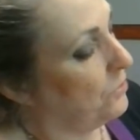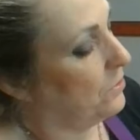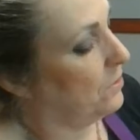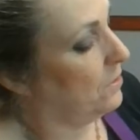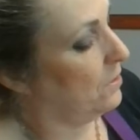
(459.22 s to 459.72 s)
and
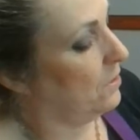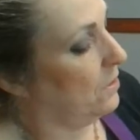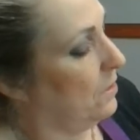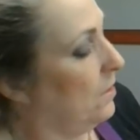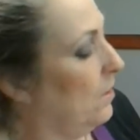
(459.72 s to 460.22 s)

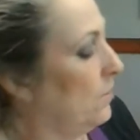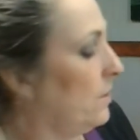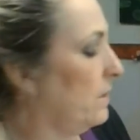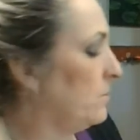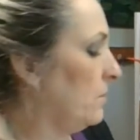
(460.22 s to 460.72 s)
all
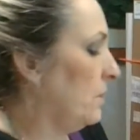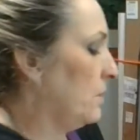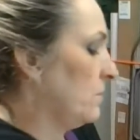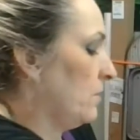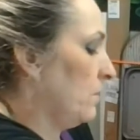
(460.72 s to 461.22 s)
kinds of
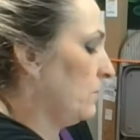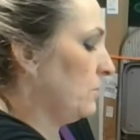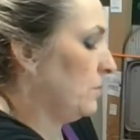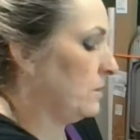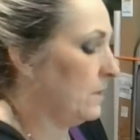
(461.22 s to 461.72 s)
things on there. So
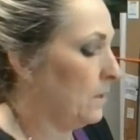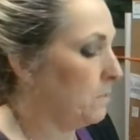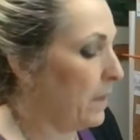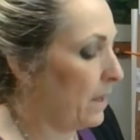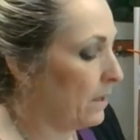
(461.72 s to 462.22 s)
you can tell
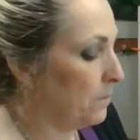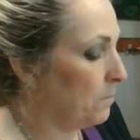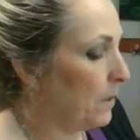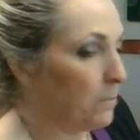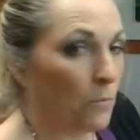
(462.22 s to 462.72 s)
them,
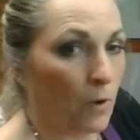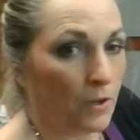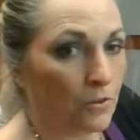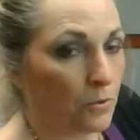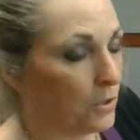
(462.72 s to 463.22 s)
maybe while
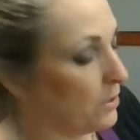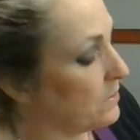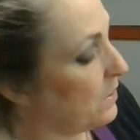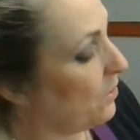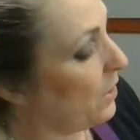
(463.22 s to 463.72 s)
you're doing it, you can
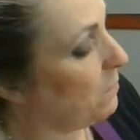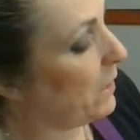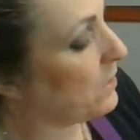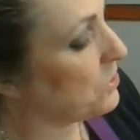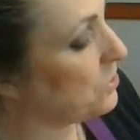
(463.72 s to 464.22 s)
say, okay,
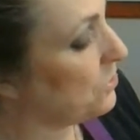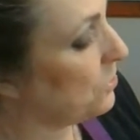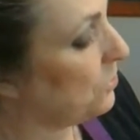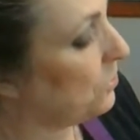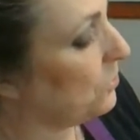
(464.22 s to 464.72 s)
make a
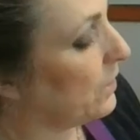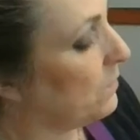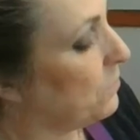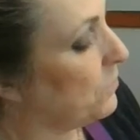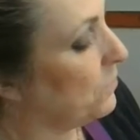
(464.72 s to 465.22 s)
circle. I
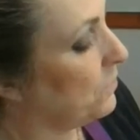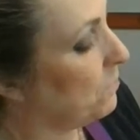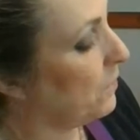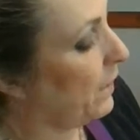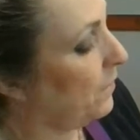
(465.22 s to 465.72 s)
can turn it
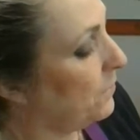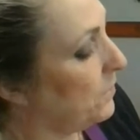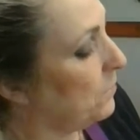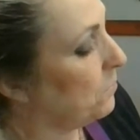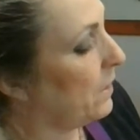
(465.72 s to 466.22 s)
around and
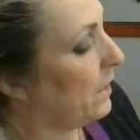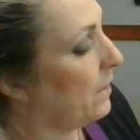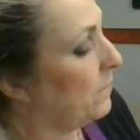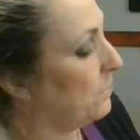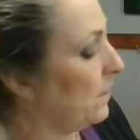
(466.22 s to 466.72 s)

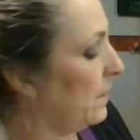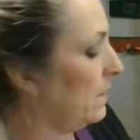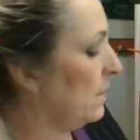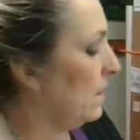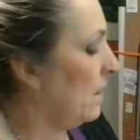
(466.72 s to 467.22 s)
around, right?
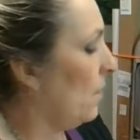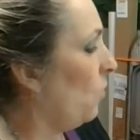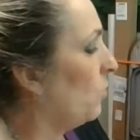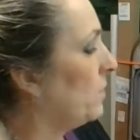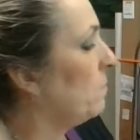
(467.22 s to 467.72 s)

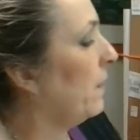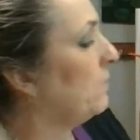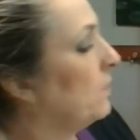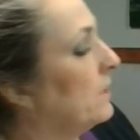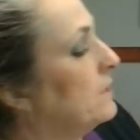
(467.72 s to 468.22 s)
Or they might
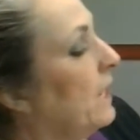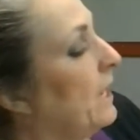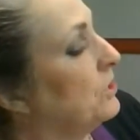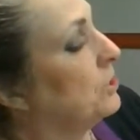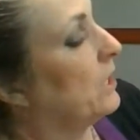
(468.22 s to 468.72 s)
want to
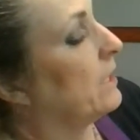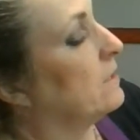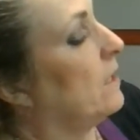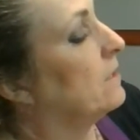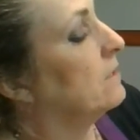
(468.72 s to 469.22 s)
dash it like
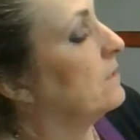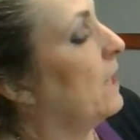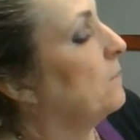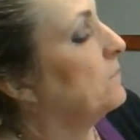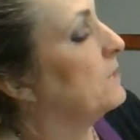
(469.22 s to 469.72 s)
dot,
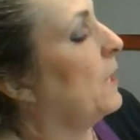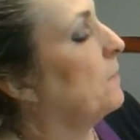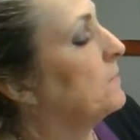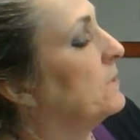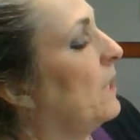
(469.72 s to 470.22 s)
tap, tap,
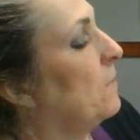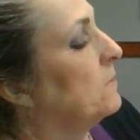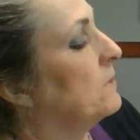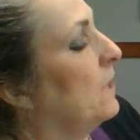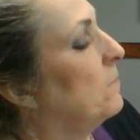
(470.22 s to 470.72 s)
tap,
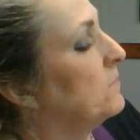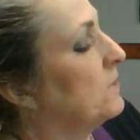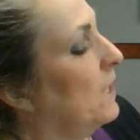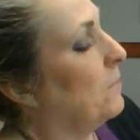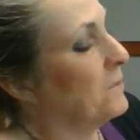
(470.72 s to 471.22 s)
tap,
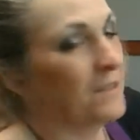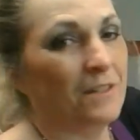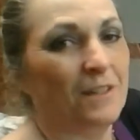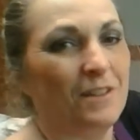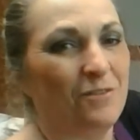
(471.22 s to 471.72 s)
tap, and see
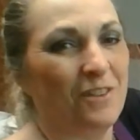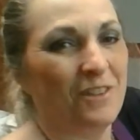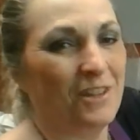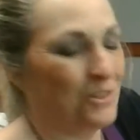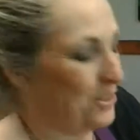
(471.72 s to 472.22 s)
the different
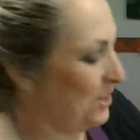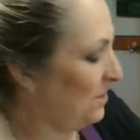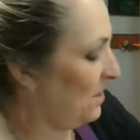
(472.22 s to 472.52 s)
things you could